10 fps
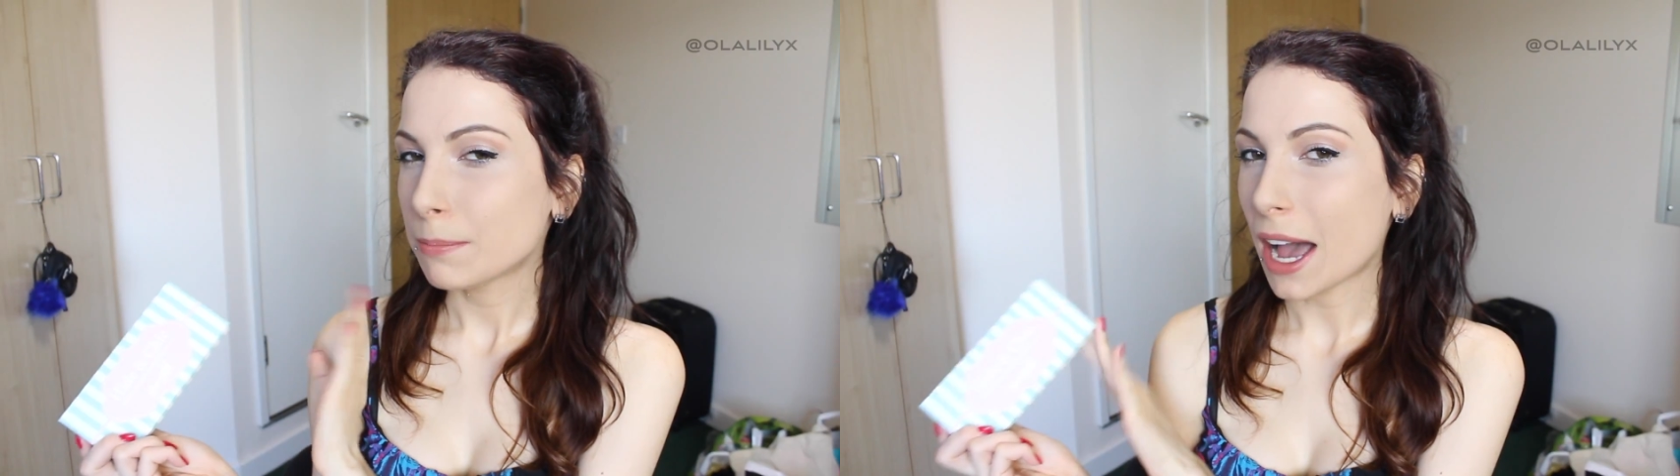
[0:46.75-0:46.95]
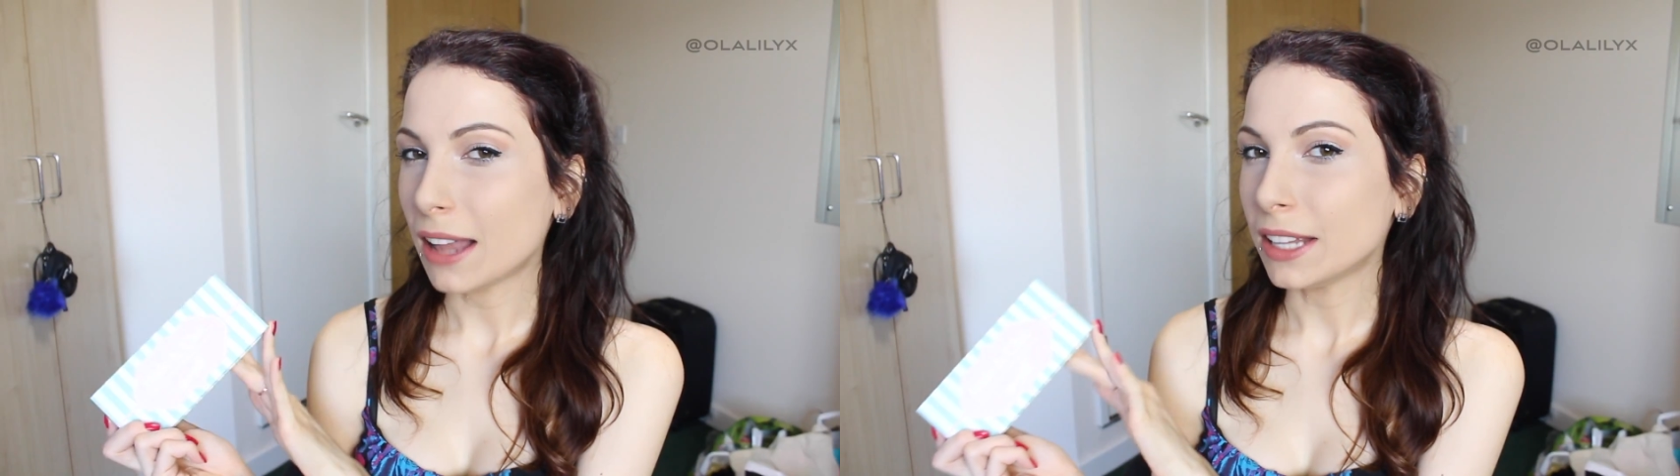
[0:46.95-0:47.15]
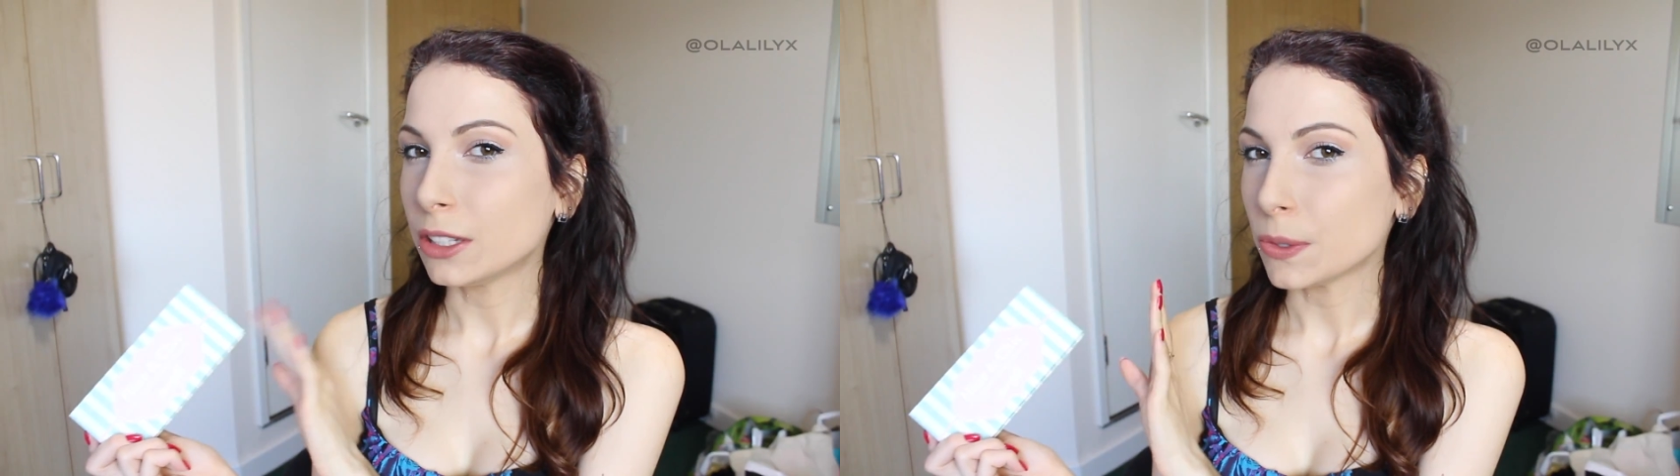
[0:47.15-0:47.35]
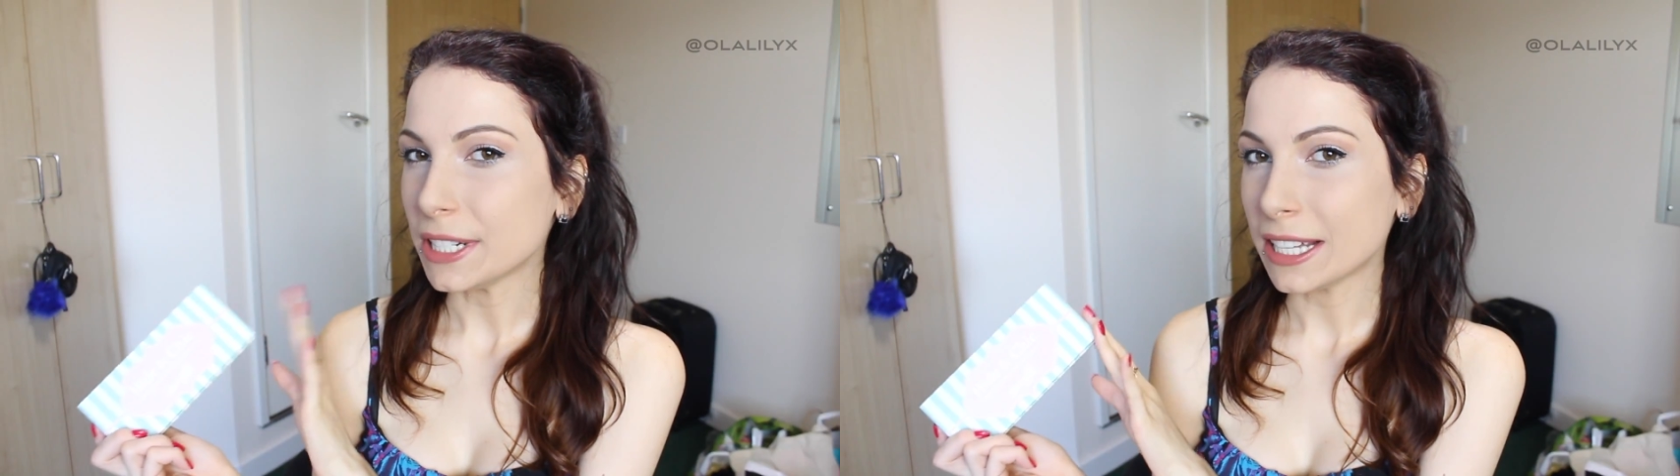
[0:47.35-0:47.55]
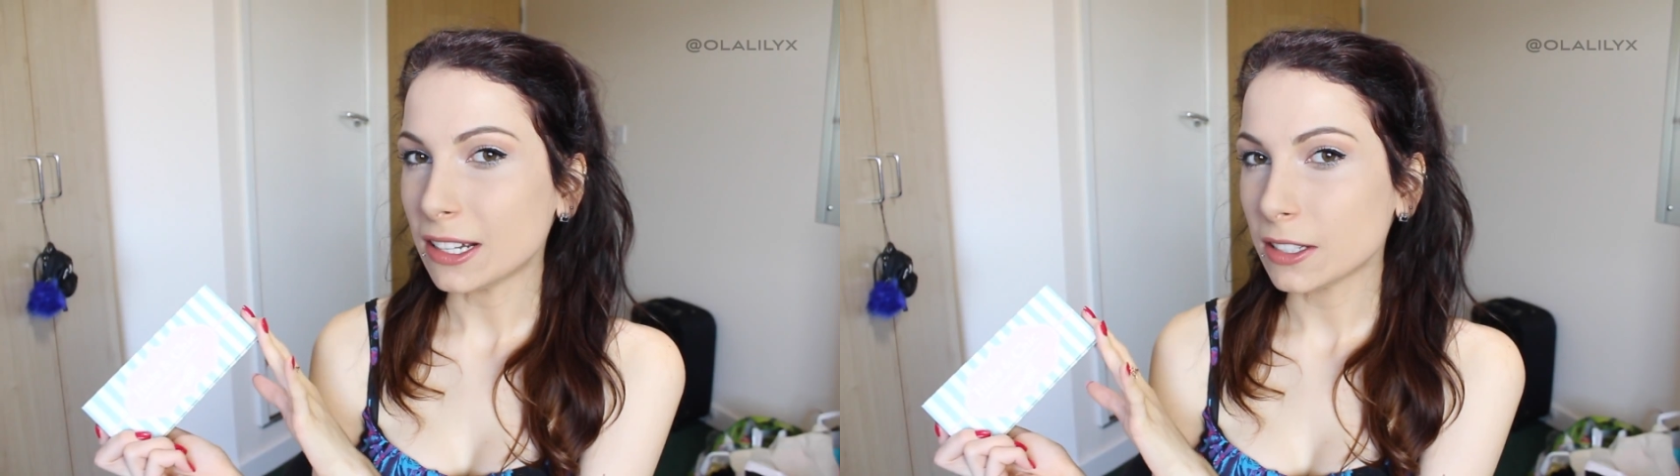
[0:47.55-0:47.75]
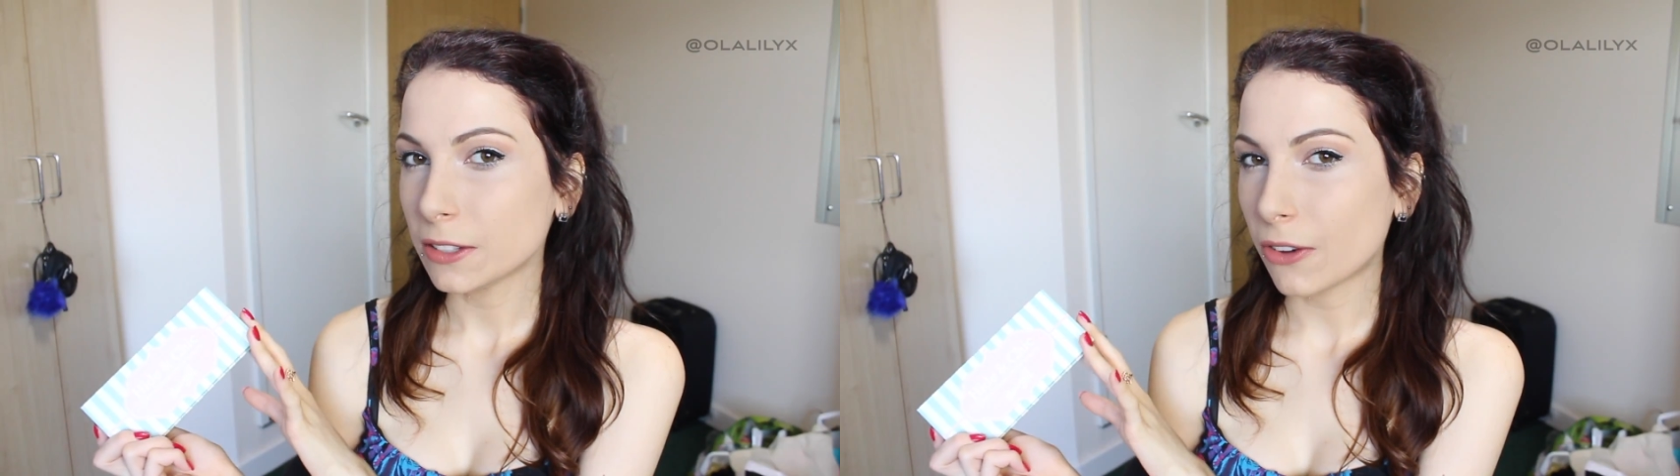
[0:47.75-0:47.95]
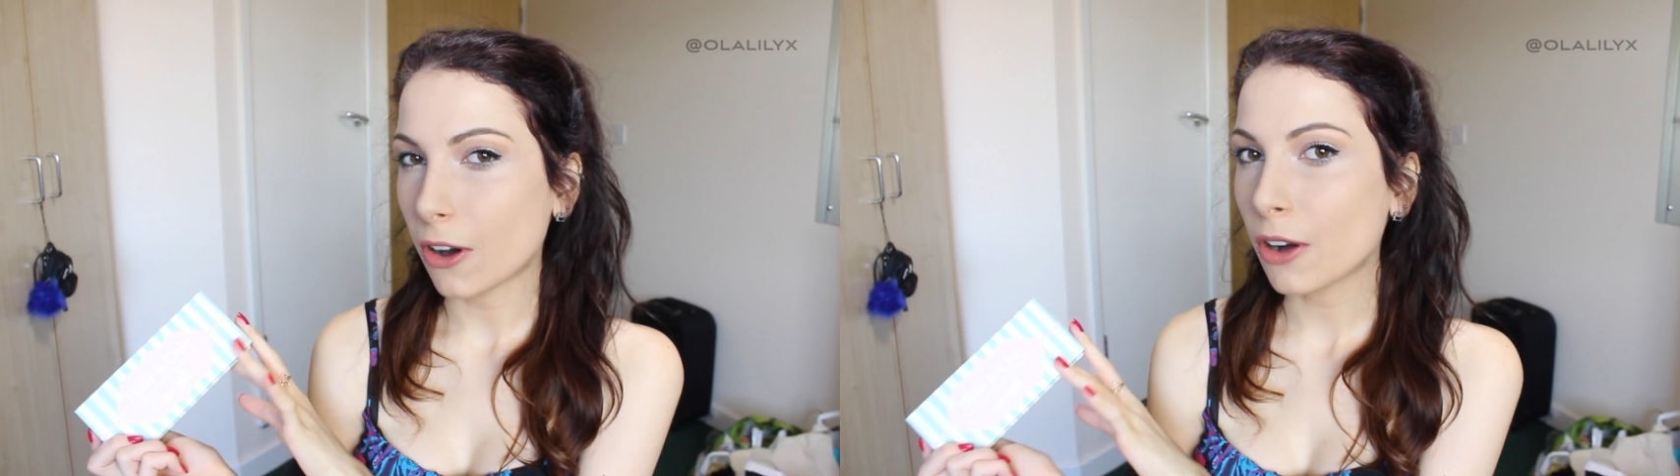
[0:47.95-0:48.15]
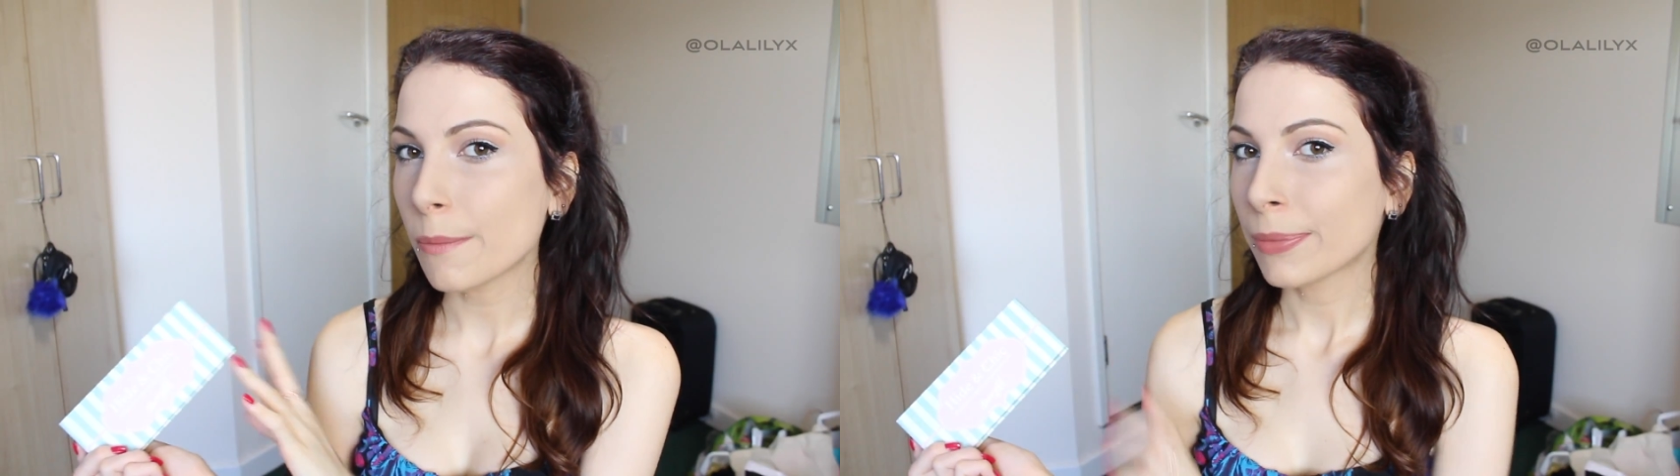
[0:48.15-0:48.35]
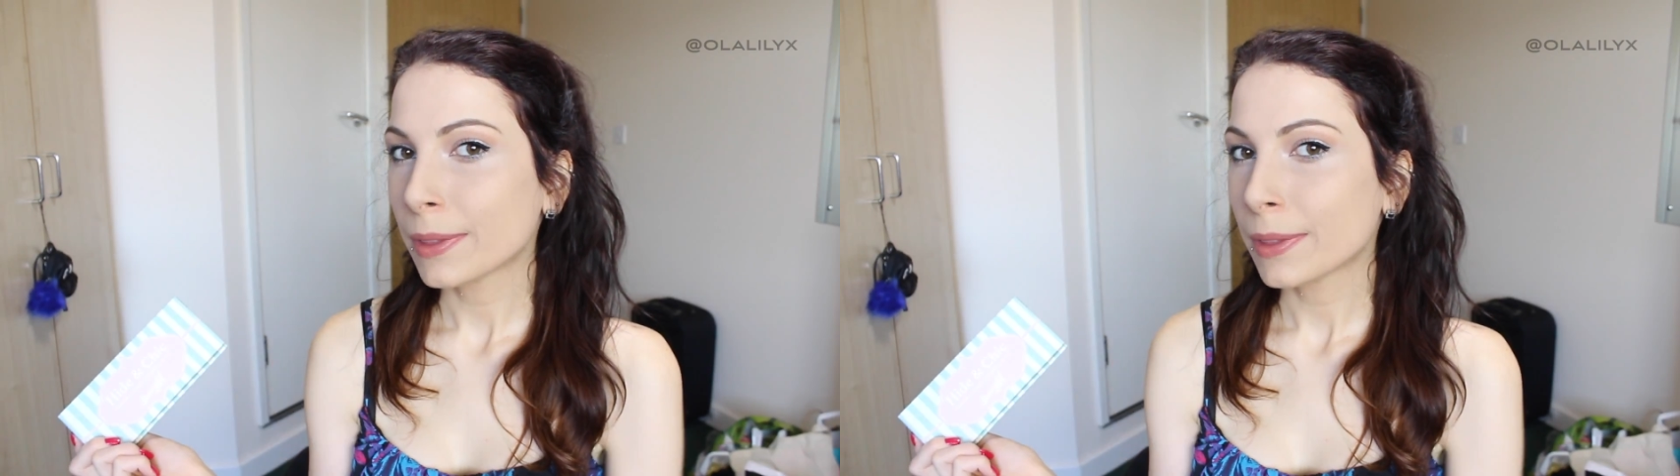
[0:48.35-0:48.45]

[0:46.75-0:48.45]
palette retails for,